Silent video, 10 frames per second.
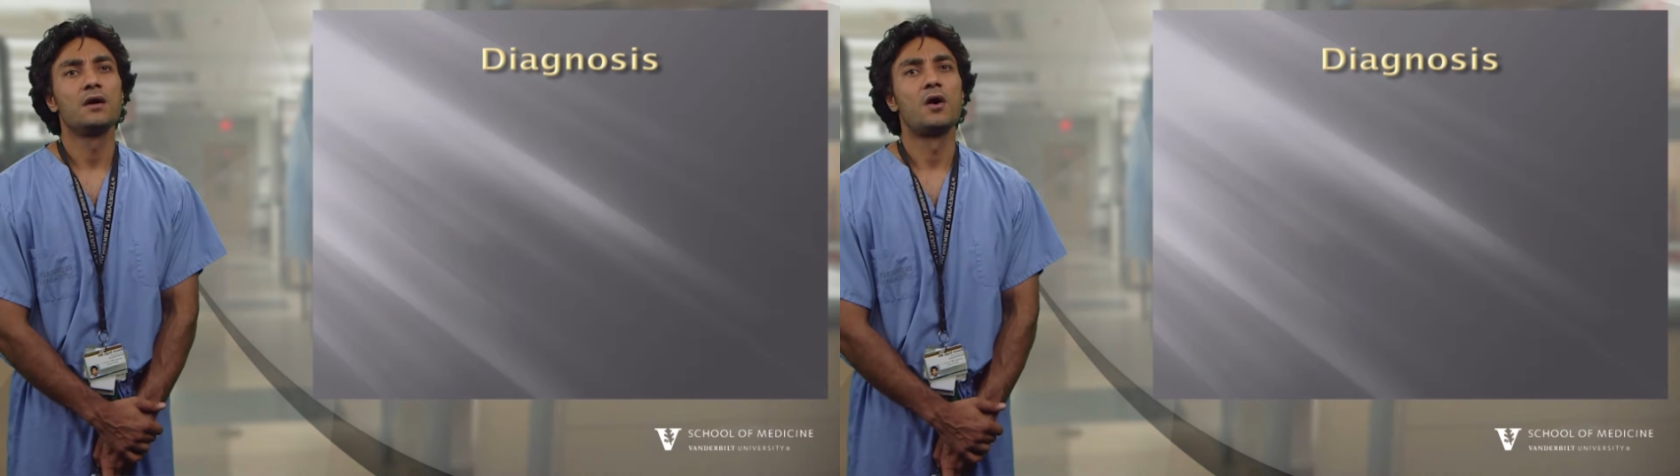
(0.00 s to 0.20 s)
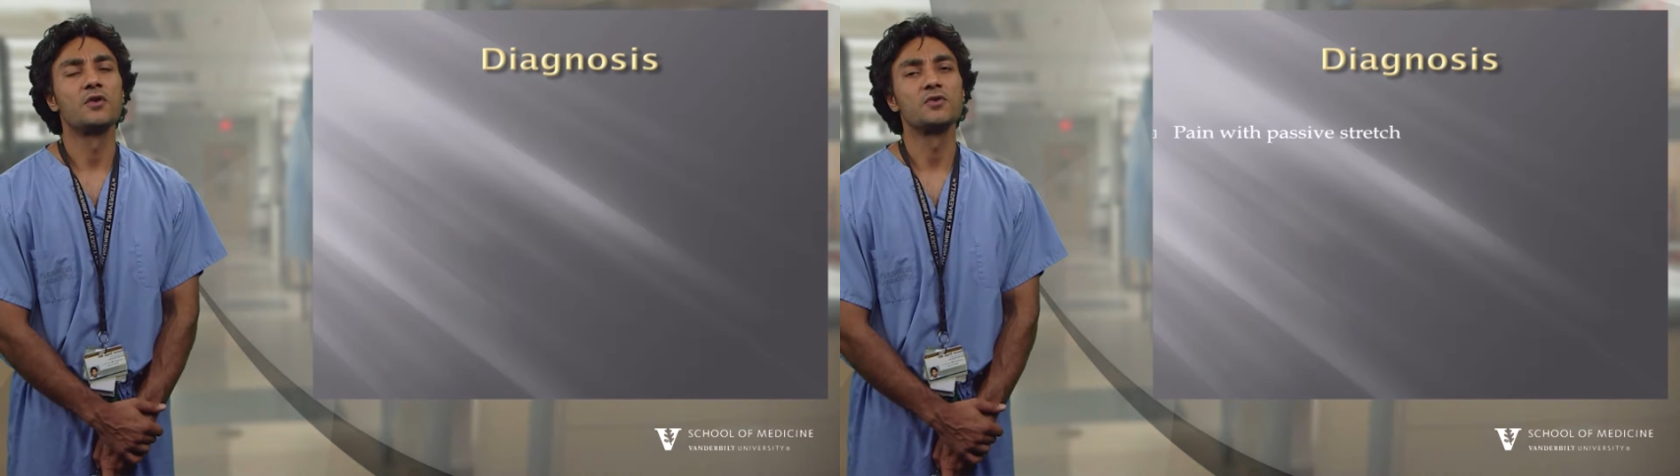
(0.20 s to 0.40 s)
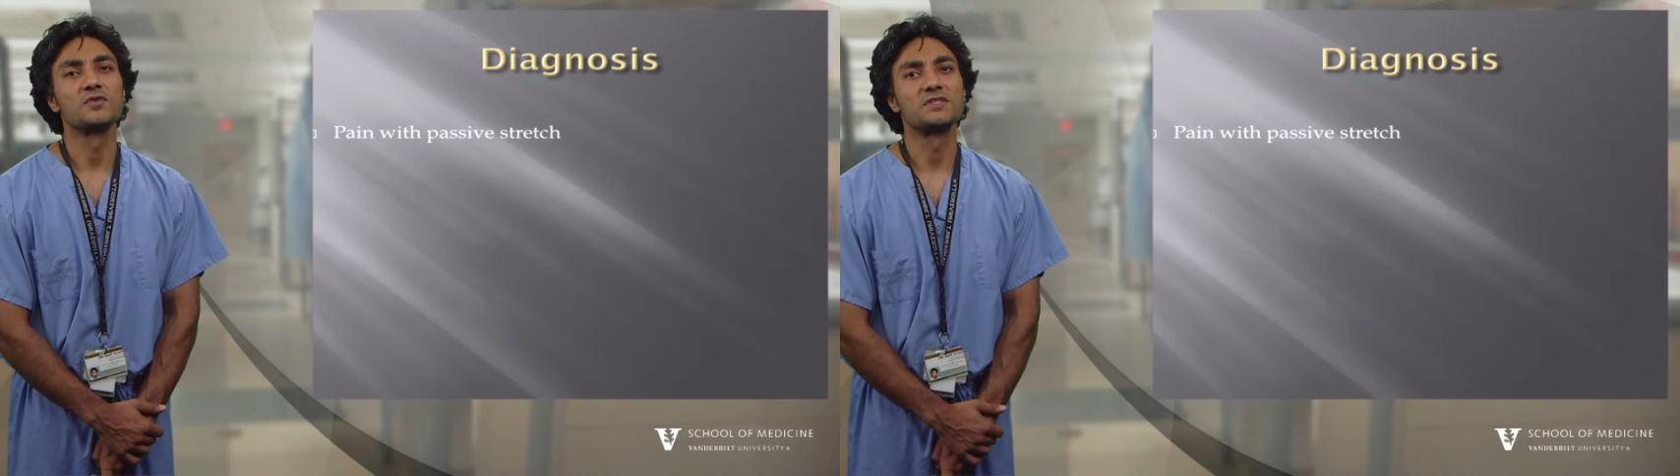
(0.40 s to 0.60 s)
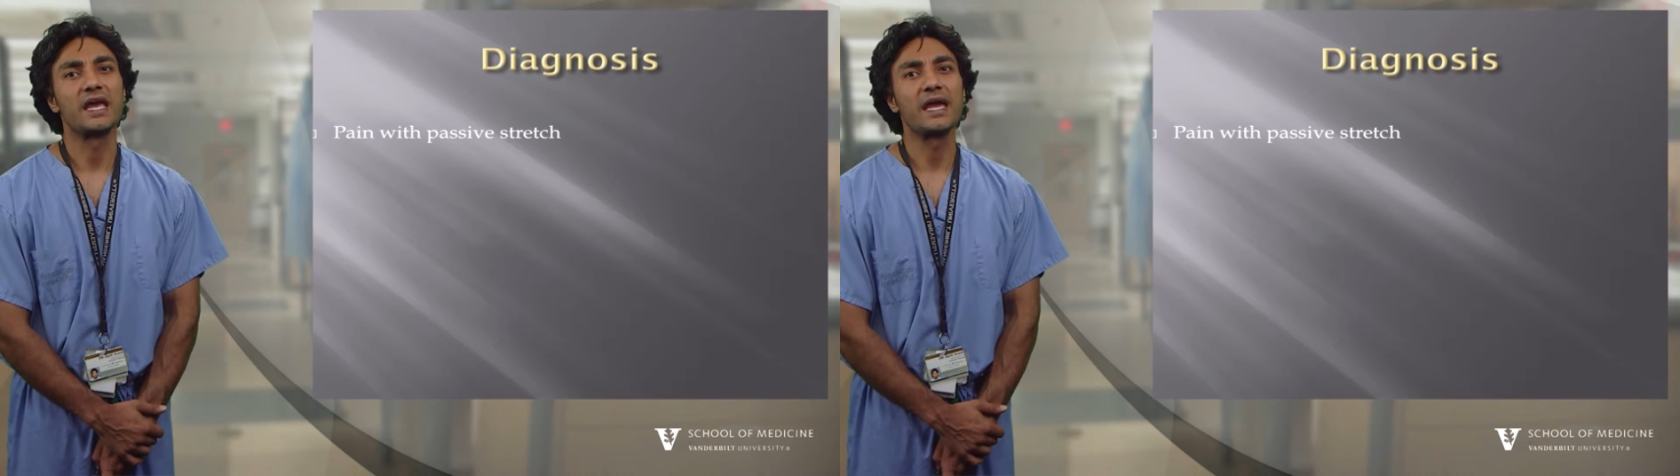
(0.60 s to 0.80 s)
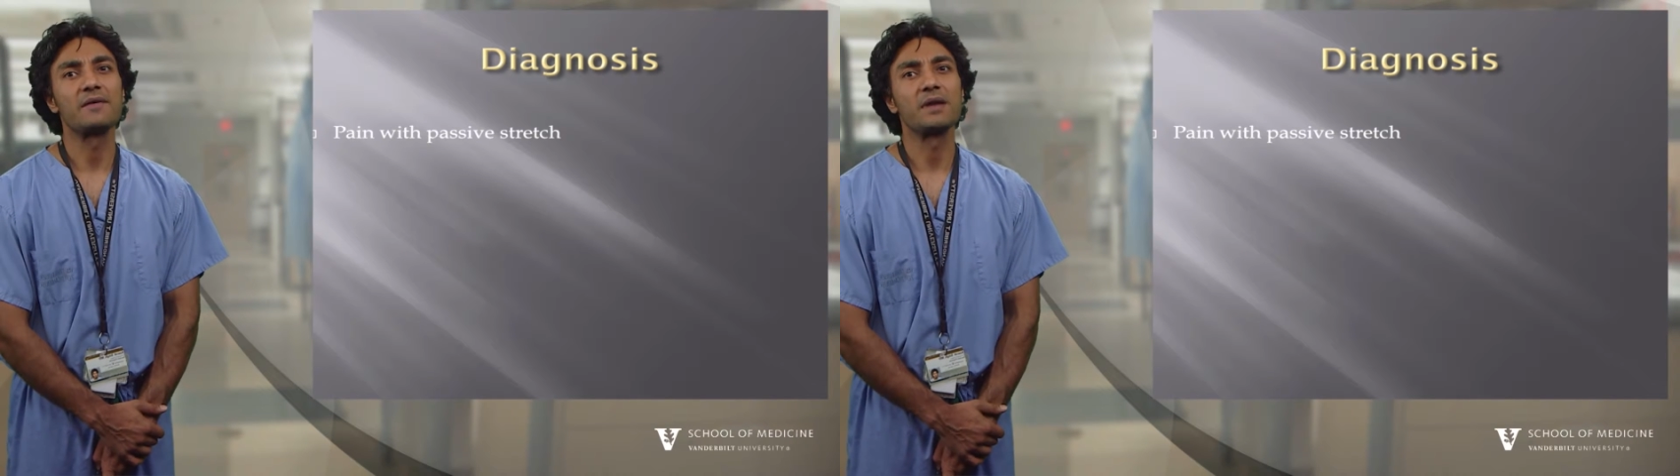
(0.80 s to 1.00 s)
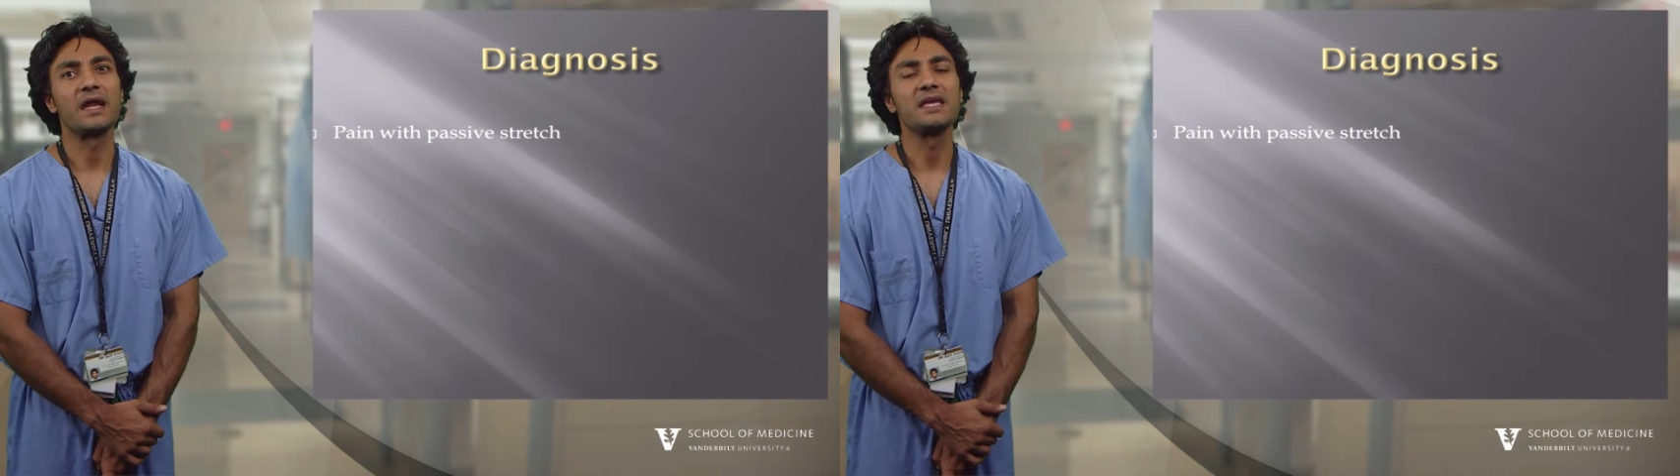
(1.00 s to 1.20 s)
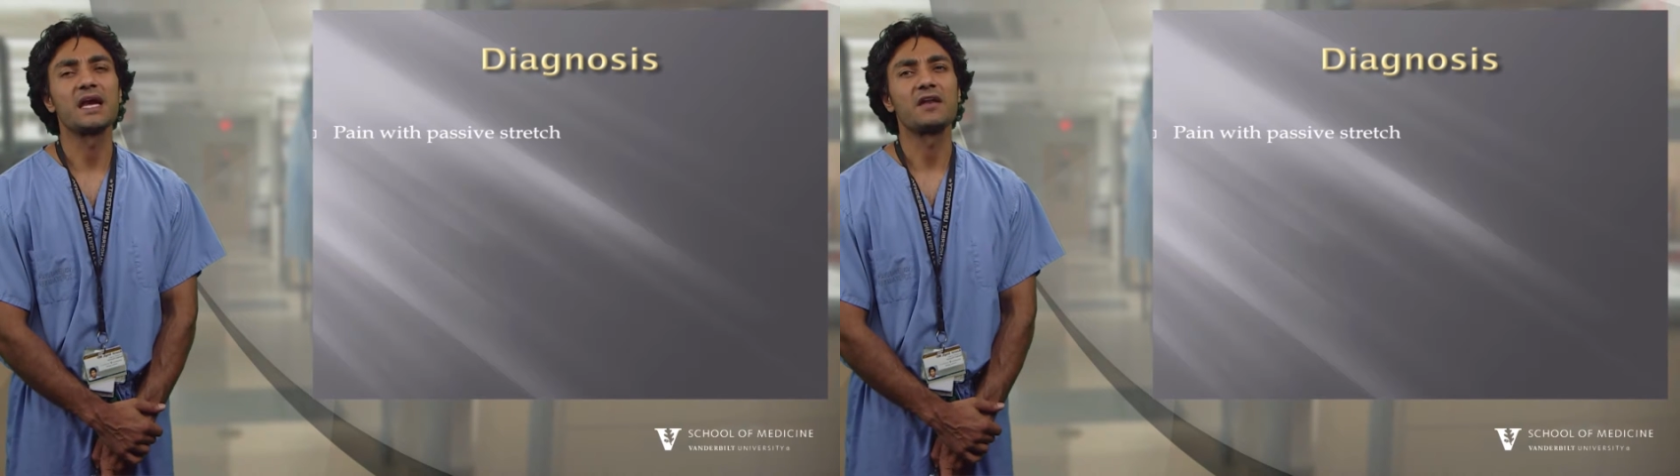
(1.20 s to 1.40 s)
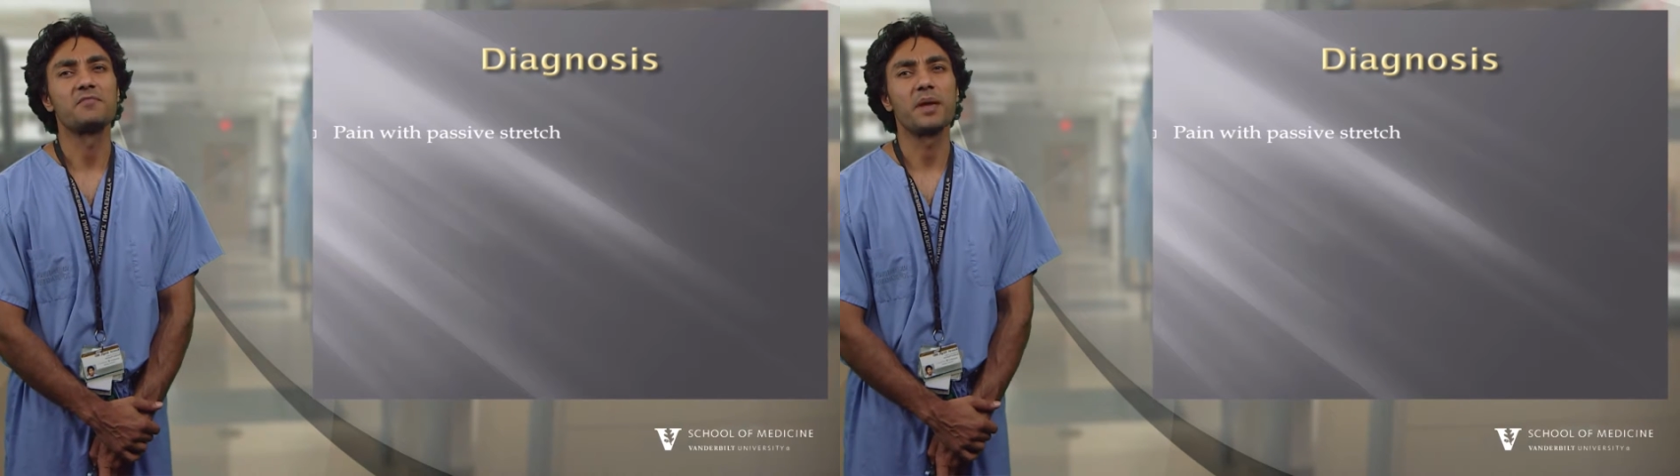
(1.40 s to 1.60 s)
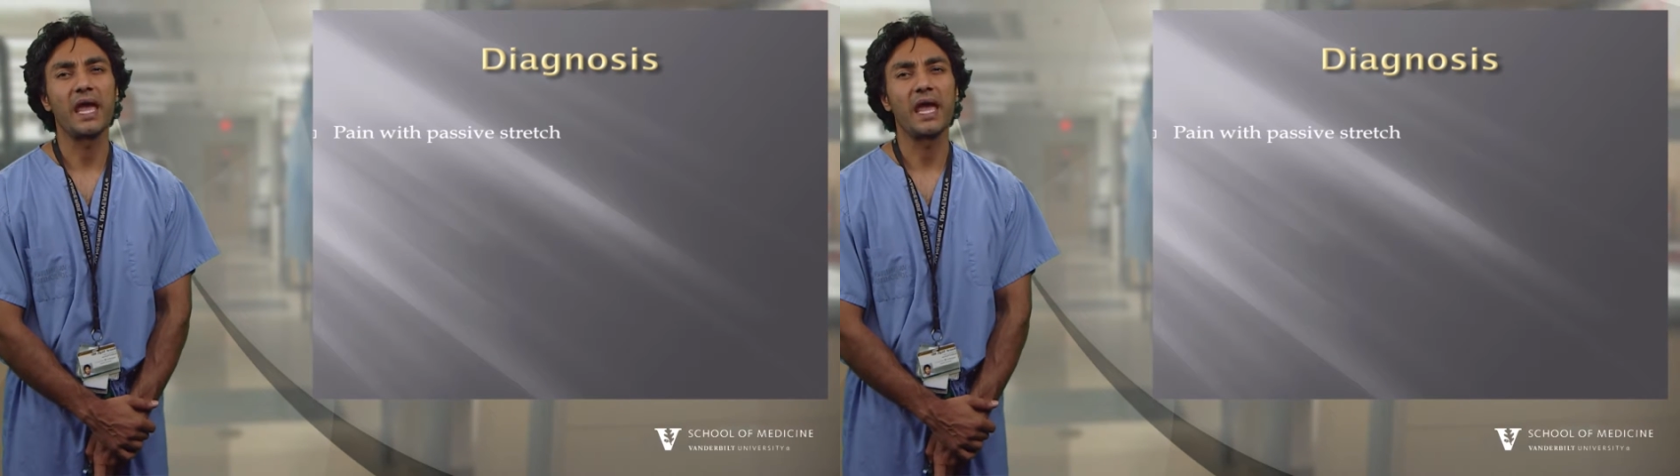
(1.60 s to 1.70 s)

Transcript: On your exam, any kind of